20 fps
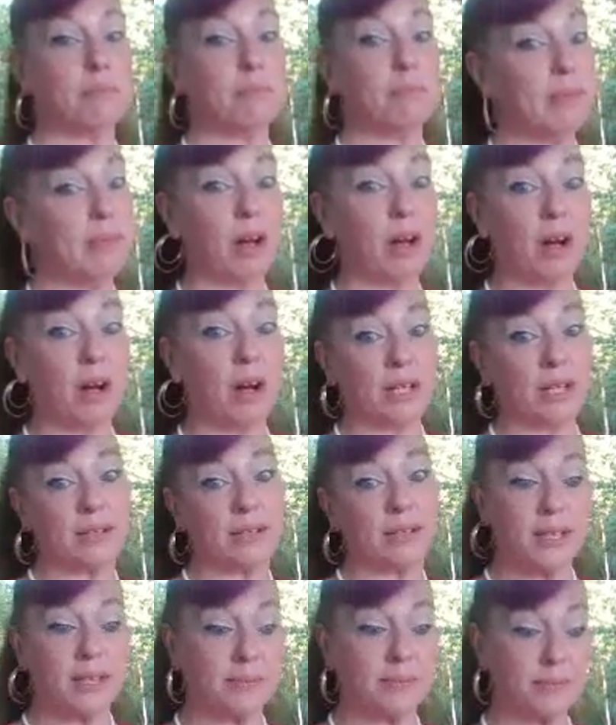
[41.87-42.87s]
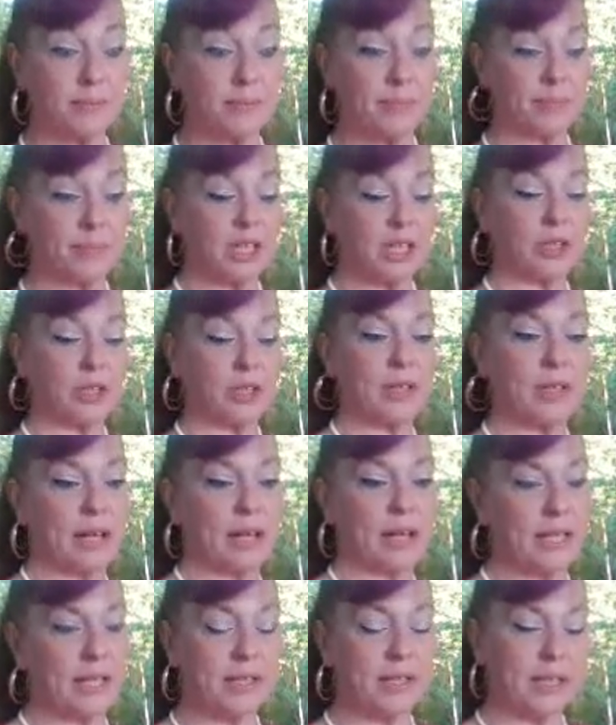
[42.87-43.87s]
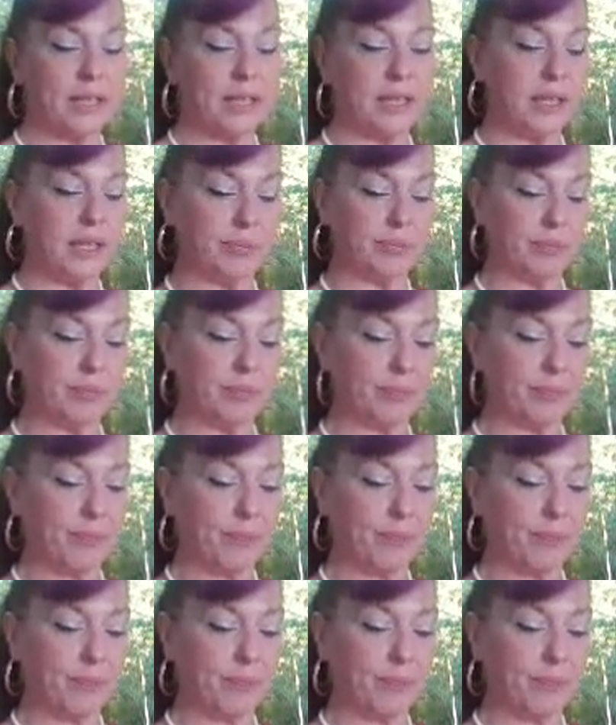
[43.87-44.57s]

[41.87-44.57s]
mid-August 2018.